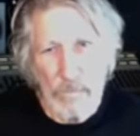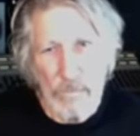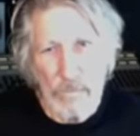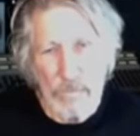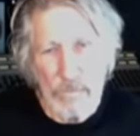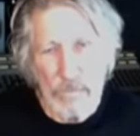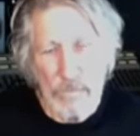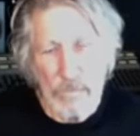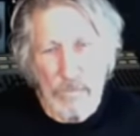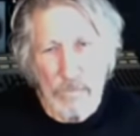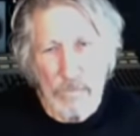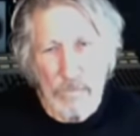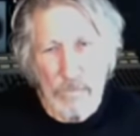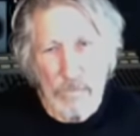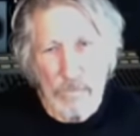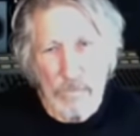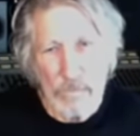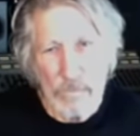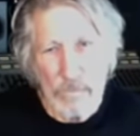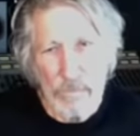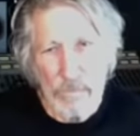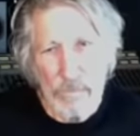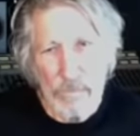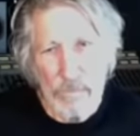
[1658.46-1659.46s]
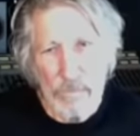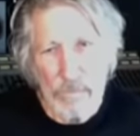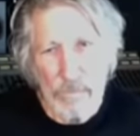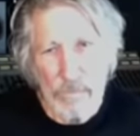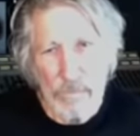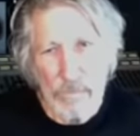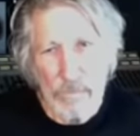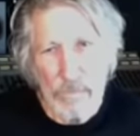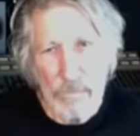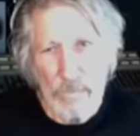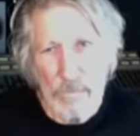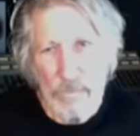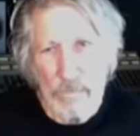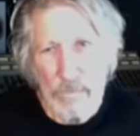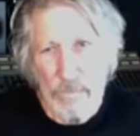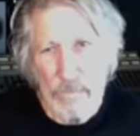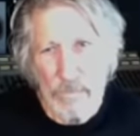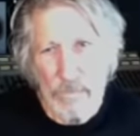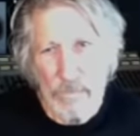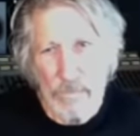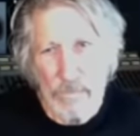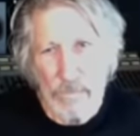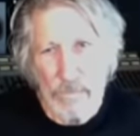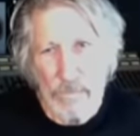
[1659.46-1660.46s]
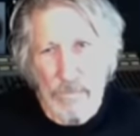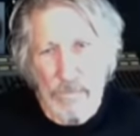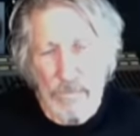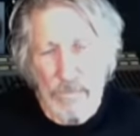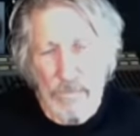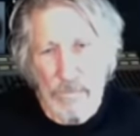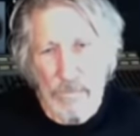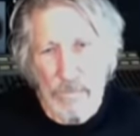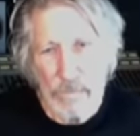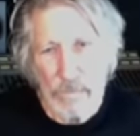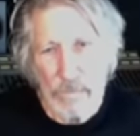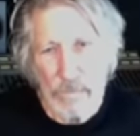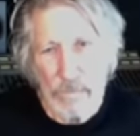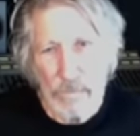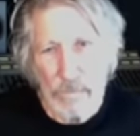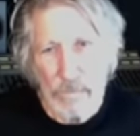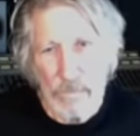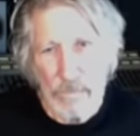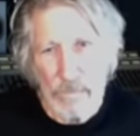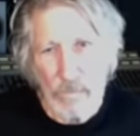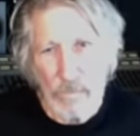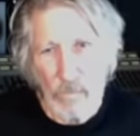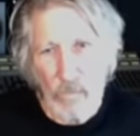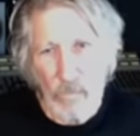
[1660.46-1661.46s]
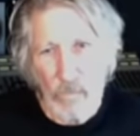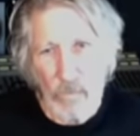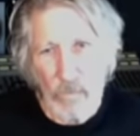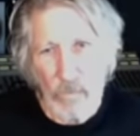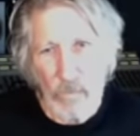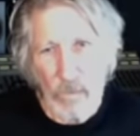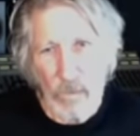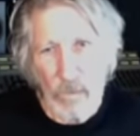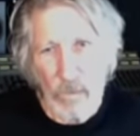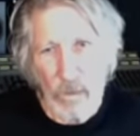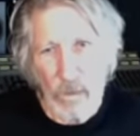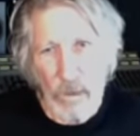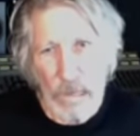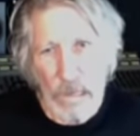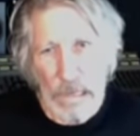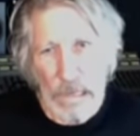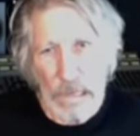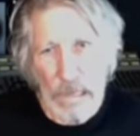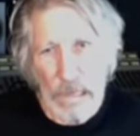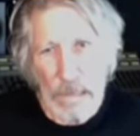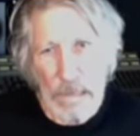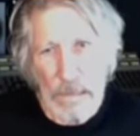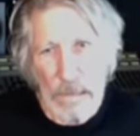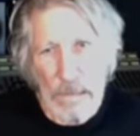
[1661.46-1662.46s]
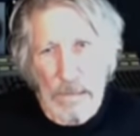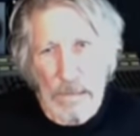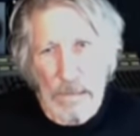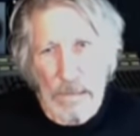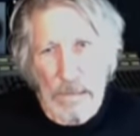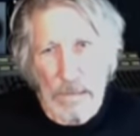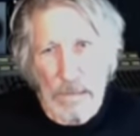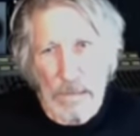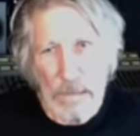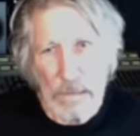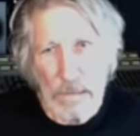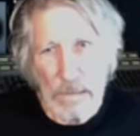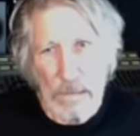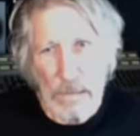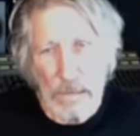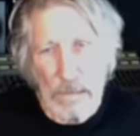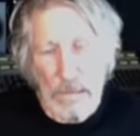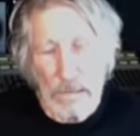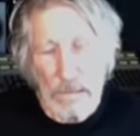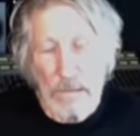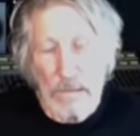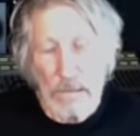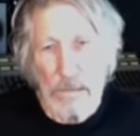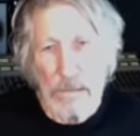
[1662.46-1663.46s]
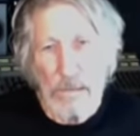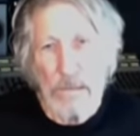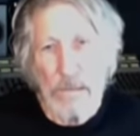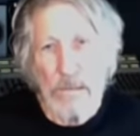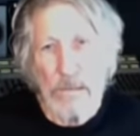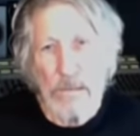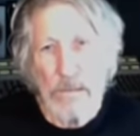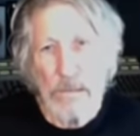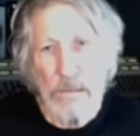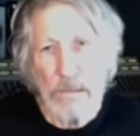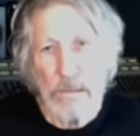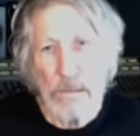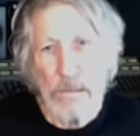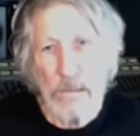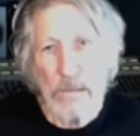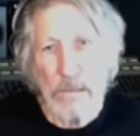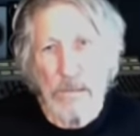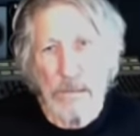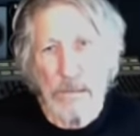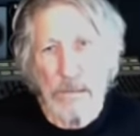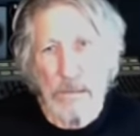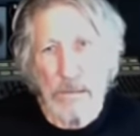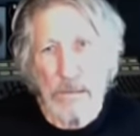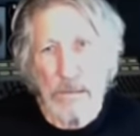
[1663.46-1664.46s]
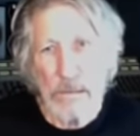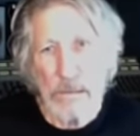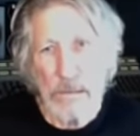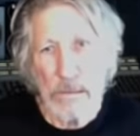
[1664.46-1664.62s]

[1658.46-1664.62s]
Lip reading: (not speaking)